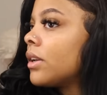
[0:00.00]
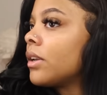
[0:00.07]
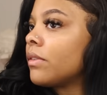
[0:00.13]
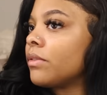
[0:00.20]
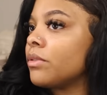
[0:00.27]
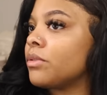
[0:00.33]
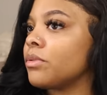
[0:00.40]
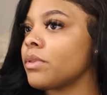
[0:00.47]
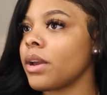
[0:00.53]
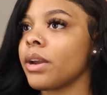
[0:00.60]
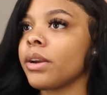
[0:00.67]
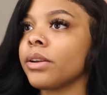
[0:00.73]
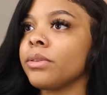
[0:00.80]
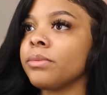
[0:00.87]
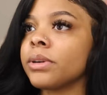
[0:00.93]
If you do
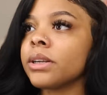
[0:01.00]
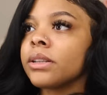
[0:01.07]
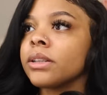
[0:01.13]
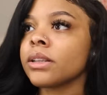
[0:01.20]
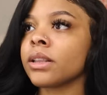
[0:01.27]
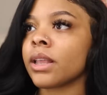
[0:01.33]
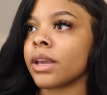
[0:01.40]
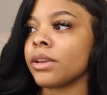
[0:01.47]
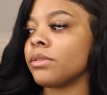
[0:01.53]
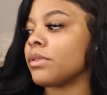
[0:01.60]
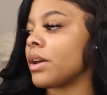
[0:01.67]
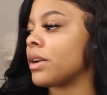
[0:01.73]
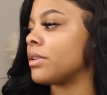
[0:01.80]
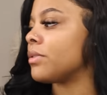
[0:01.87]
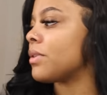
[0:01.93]
hair, you want to look like you
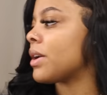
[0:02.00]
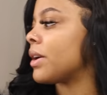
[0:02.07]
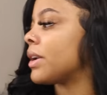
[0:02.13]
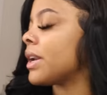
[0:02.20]
know how to do hair.